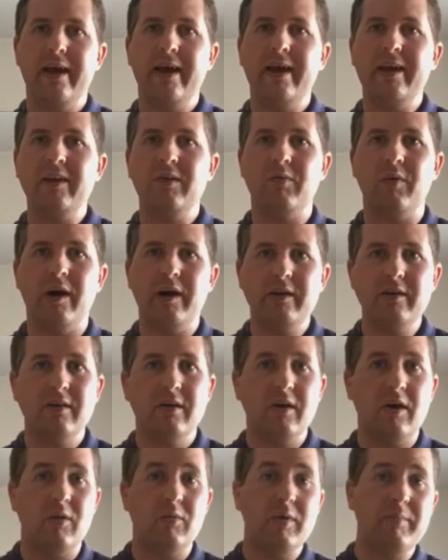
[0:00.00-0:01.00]
Anyway,
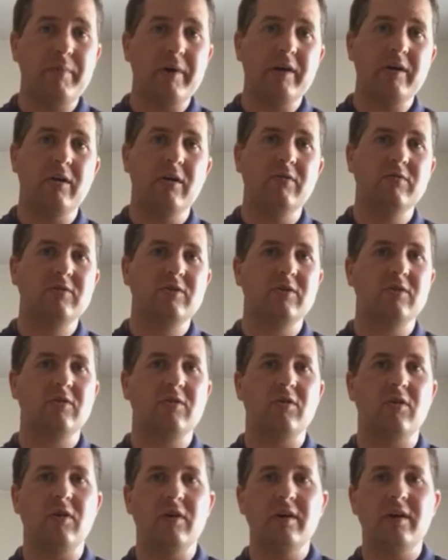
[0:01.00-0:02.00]
I went back over to
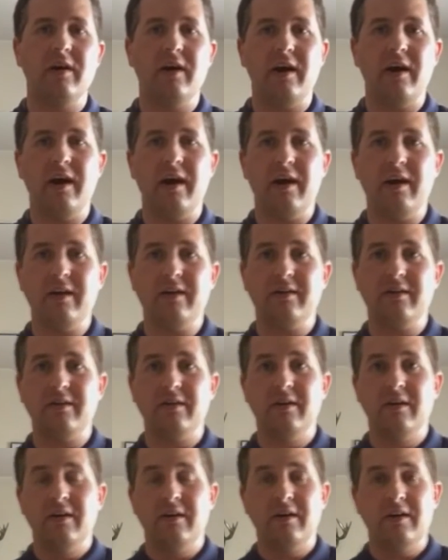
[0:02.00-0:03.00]
the guy, and
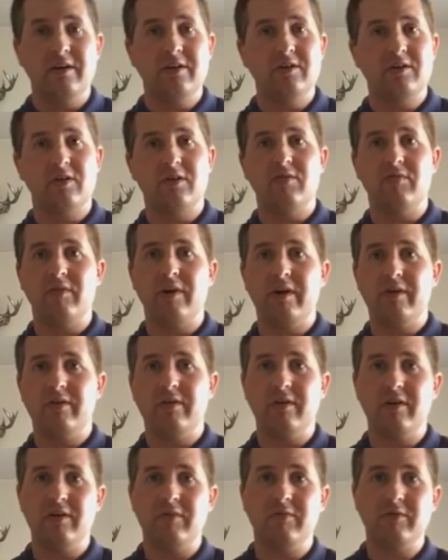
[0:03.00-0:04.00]
he turned
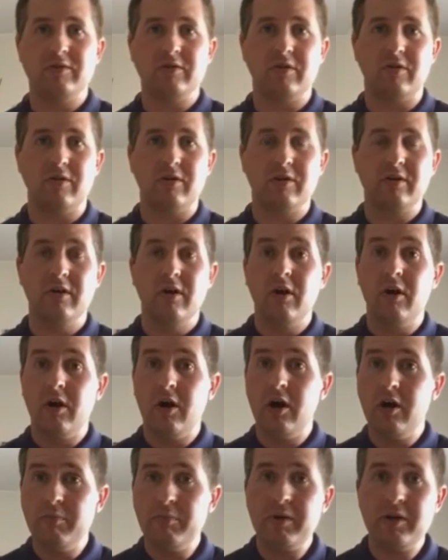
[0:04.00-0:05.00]
around and he was like,
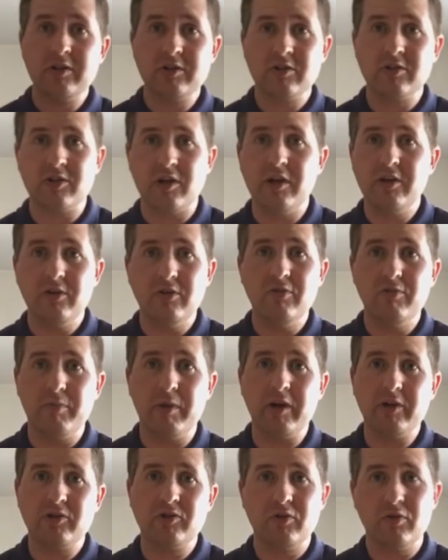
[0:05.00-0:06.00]
I'm pleased to say you've
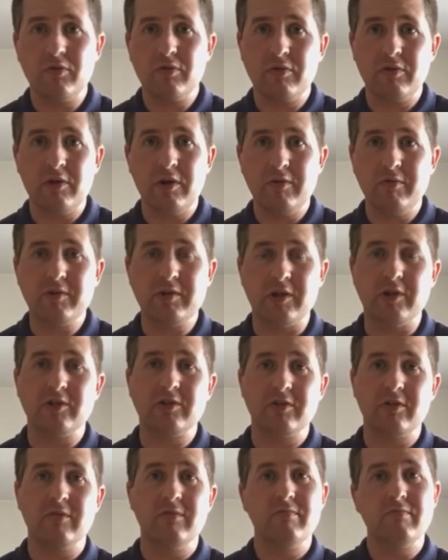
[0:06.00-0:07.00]
passed your theory
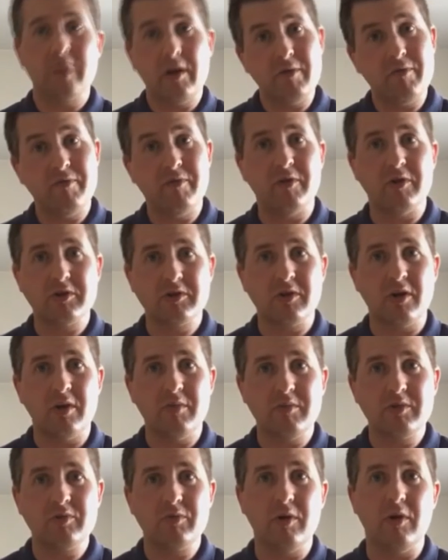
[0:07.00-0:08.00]
test, that first
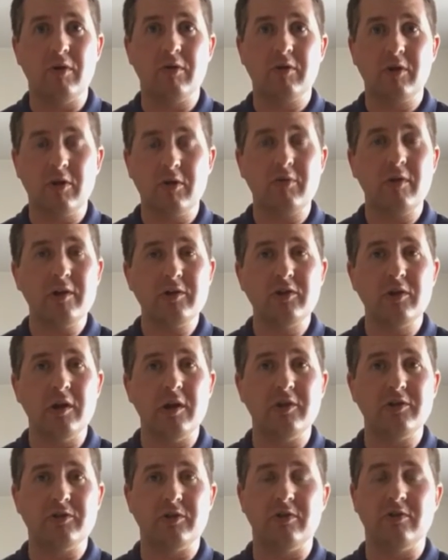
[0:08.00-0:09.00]
time as well,
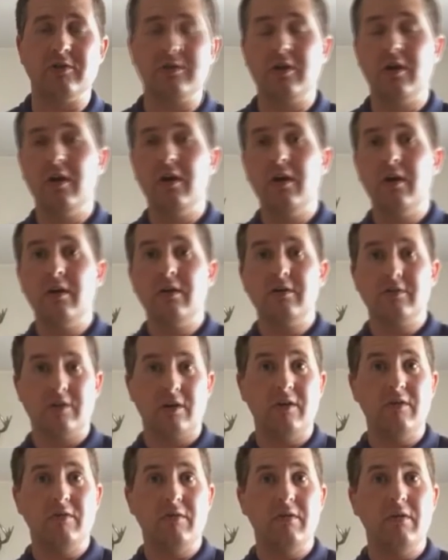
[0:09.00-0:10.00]
congratulations.
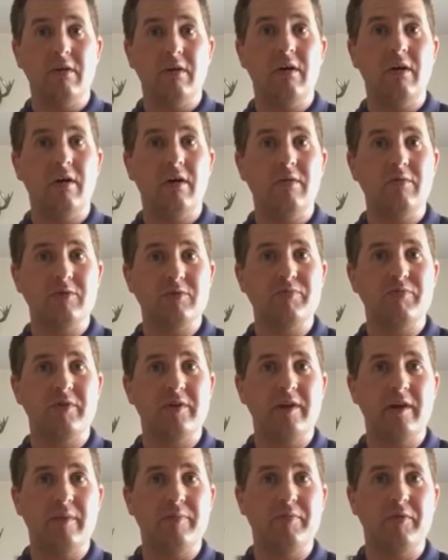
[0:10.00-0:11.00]
So I was
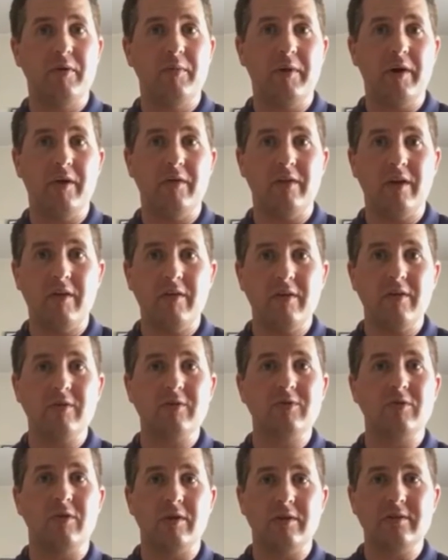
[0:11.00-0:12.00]
pretty happy about that. I
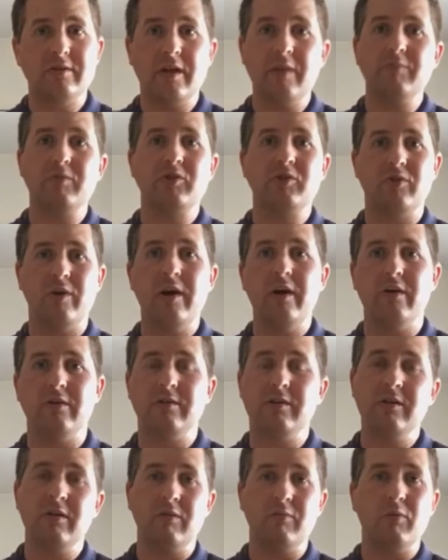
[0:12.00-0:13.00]
was like, damn straight I
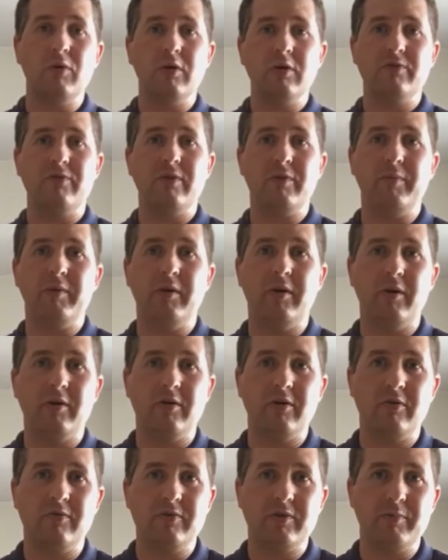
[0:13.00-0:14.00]
did, I worked flipping
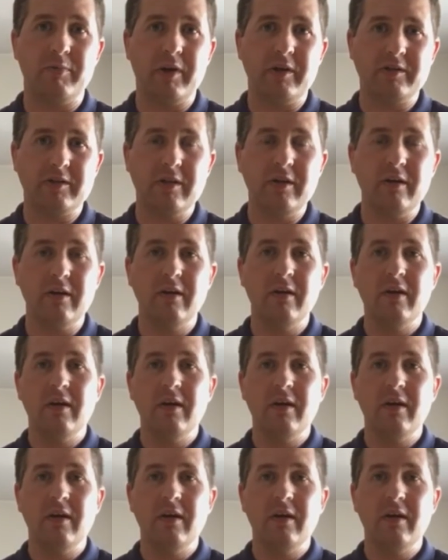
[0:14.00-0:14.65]
hard enough to pass it.